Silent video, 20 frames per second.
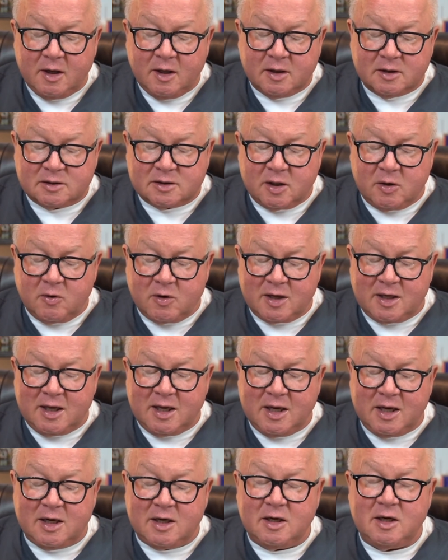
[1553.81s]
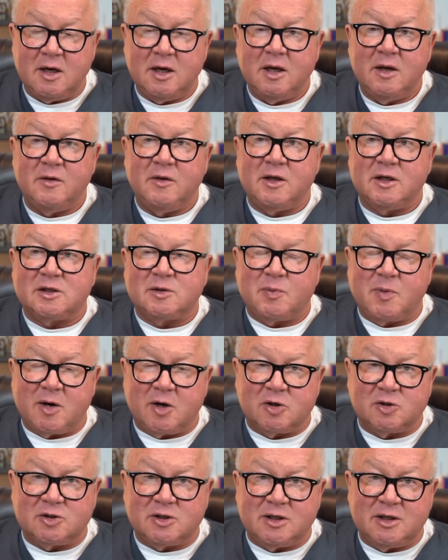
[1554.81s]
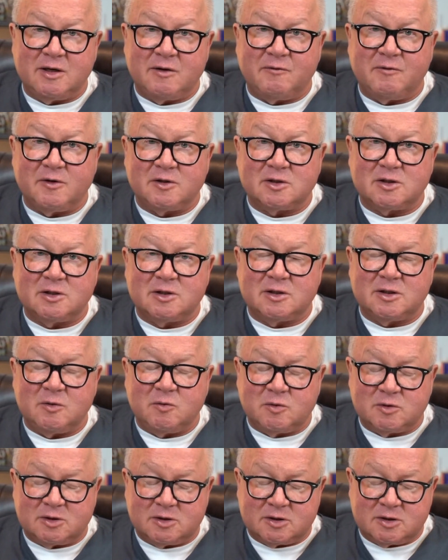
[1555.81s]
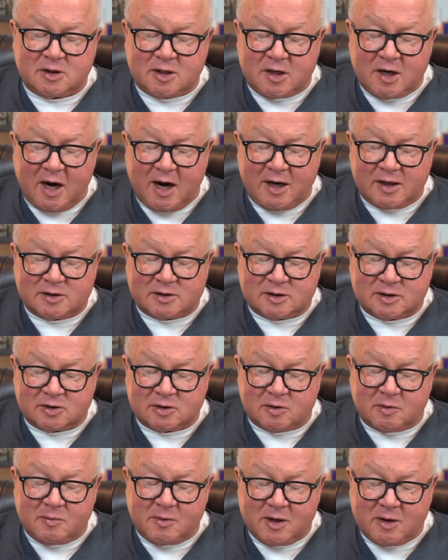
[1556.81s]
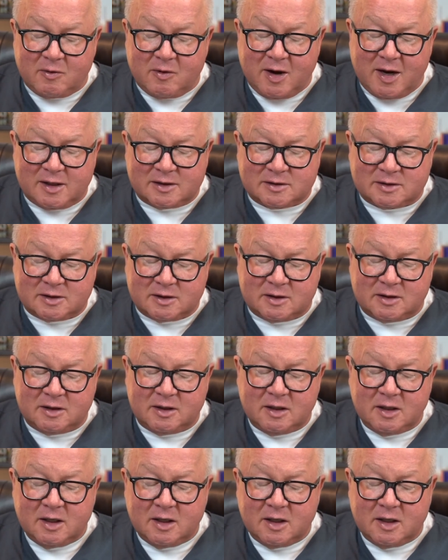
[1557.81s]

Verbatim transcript: So again, the asparagine deficiency, which is a non-essential amino acid.